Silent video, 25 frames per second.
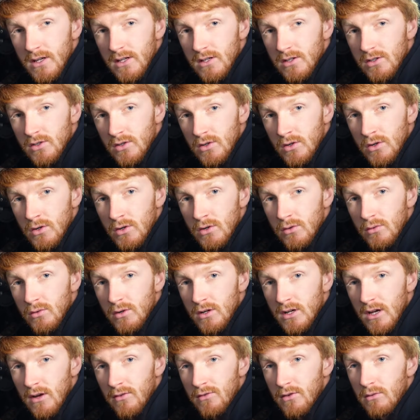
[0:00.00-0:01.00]
So we're
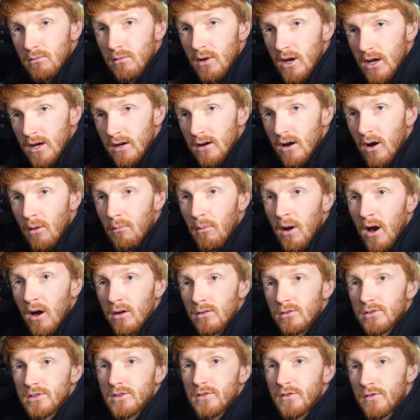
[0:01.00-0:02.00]
going to have to make our
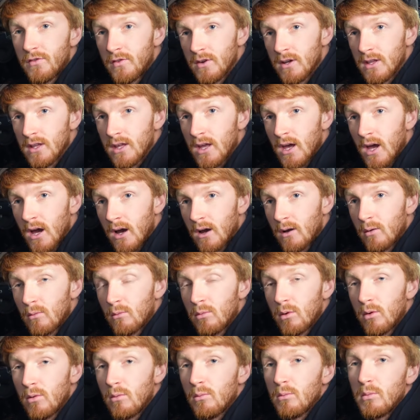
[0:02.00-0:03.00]
mount, fit the aircon
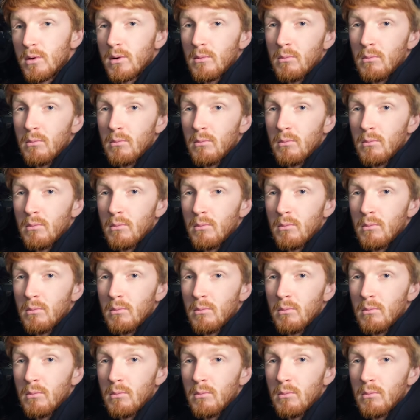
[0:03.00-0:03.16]
pump,